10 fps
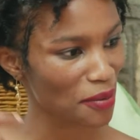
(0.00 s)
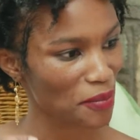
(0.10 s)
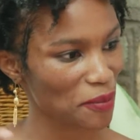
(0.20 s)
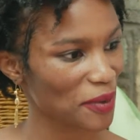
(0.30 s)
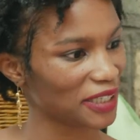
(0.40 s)

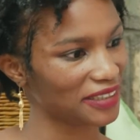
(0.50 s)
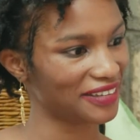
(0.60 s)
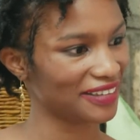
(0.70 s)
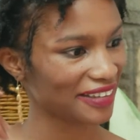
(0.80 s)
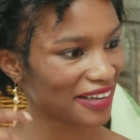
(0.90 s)
my
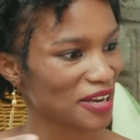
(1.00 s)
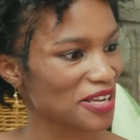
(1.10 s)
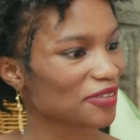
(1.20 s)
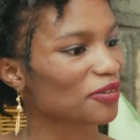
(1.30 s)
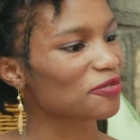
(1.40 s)
mind
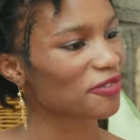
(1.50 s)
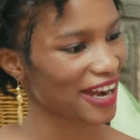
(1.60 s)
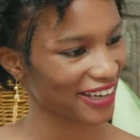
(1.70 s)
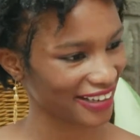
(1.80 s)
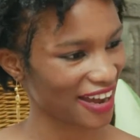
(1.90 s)
is on
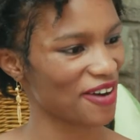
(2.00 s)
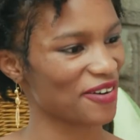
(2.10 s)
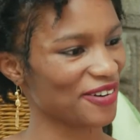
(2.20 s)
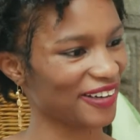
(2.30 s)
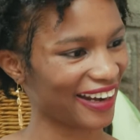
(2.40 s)
fire now.
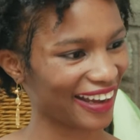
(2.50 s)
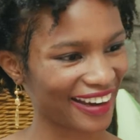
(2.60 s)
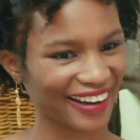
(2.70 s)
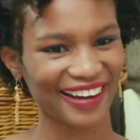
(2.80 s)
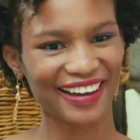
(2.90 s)

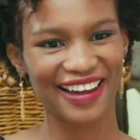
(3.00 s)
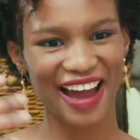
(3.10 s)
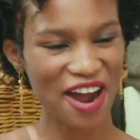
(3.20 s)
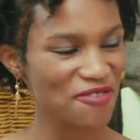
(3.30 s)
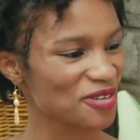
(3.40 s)

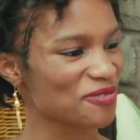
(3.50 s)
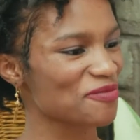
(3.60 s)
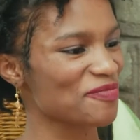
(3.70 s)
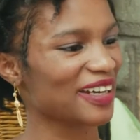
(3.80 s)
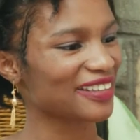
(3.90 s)
I want
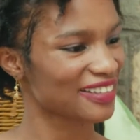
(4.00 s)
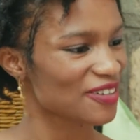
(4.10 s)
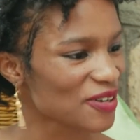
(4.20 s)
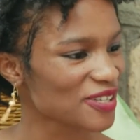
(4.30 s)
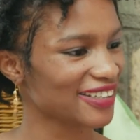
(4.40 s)
to make the
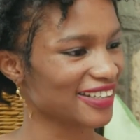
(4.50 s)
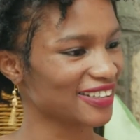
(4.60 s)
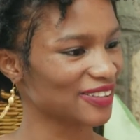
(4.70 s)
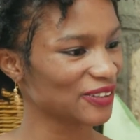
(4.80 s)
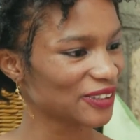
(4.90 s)

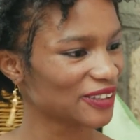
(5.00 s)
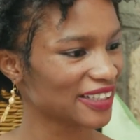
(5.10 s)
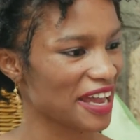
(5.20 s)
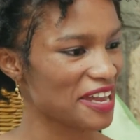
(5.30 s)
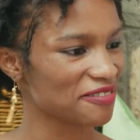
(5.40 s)
coziest
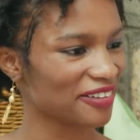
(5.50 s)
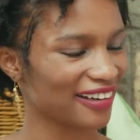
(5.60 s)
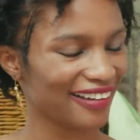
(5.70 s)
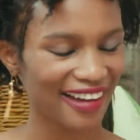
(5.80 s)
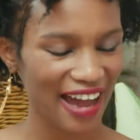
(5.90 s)
cushion ever.
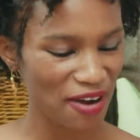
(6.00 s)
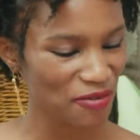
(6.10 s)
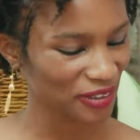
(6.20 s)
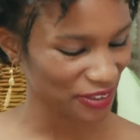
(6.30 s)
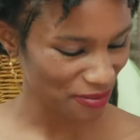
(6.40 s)
I
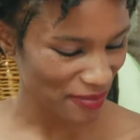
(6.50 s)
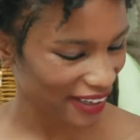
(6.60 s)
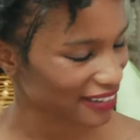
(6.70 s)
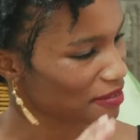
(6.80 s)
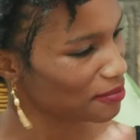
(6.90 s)
want to
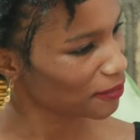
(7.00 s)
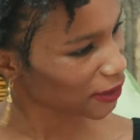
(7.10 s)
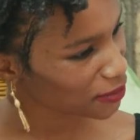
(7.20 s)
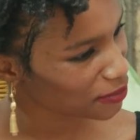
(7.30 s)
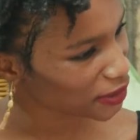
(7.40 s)
make the
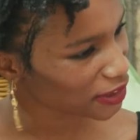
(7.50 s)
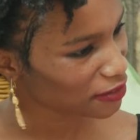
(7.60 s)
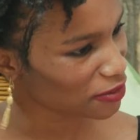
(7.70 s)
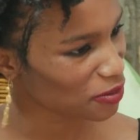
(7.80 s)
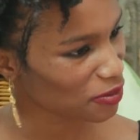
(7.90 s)
most
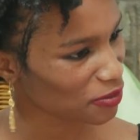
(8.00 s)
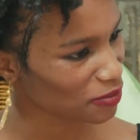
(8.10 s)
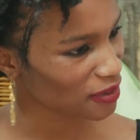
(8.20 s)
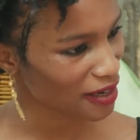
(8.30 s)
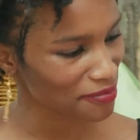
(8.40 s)
beautiful
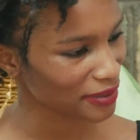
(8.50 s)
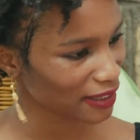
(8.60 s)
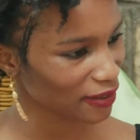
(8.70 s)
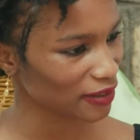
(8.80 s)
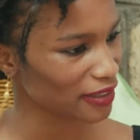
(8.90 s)

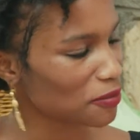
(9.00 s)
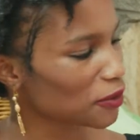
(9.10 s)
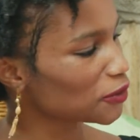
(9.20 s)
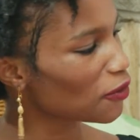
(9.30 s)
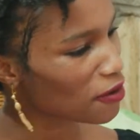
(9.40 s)
pillow, the
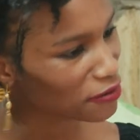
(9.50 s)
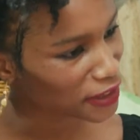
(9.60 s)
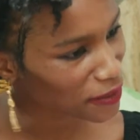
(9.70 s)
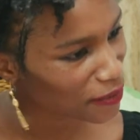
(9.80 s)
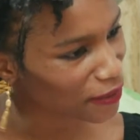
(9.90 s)
most
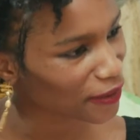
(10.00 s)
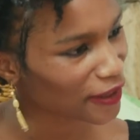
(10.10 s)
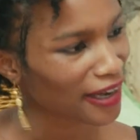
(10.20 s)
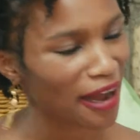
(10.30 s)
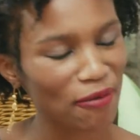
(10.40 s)
comfortable.
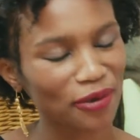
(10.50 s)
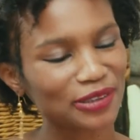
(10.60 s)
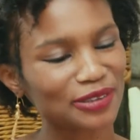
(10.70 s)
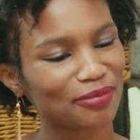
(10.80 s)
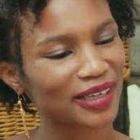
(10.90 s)
I
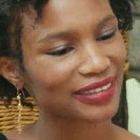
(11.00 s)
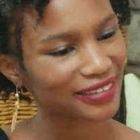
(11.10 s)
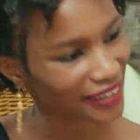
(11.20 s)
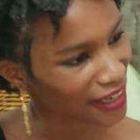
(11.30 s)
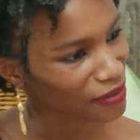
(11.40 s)
want to make
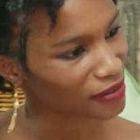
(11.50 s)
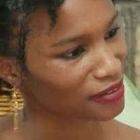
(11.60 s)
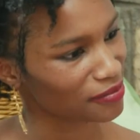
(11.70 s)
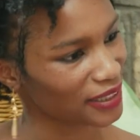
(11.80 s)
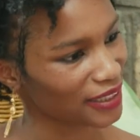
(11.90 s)

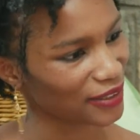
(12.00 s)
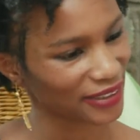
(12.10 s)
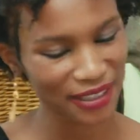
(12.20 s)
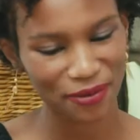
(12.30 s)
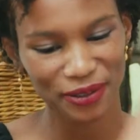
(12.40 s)
snuggle pillows. I